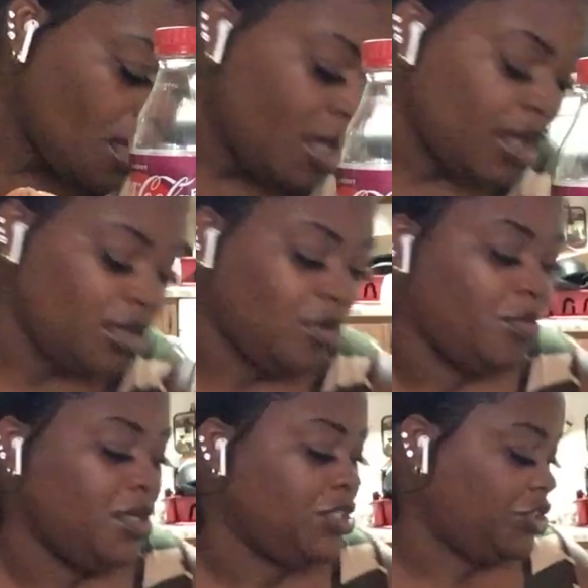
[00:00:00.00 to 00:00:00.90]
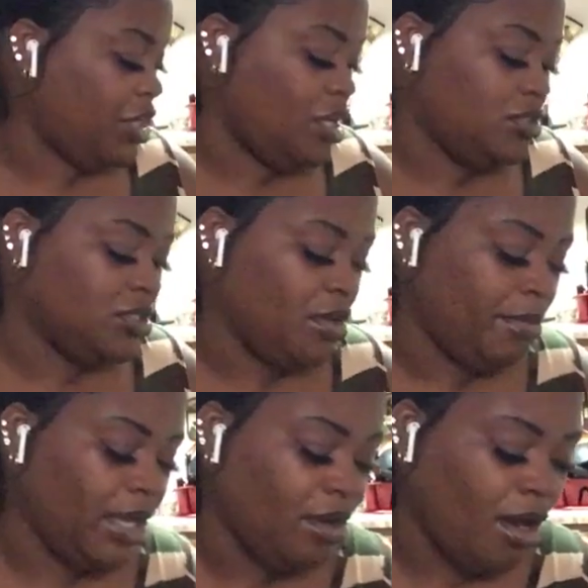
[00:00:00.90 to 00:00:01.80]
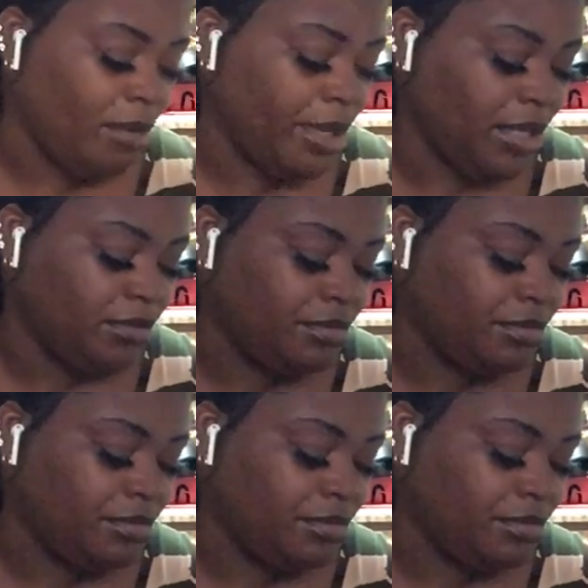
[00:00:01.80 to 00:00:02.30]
I don't want shells on my carpet.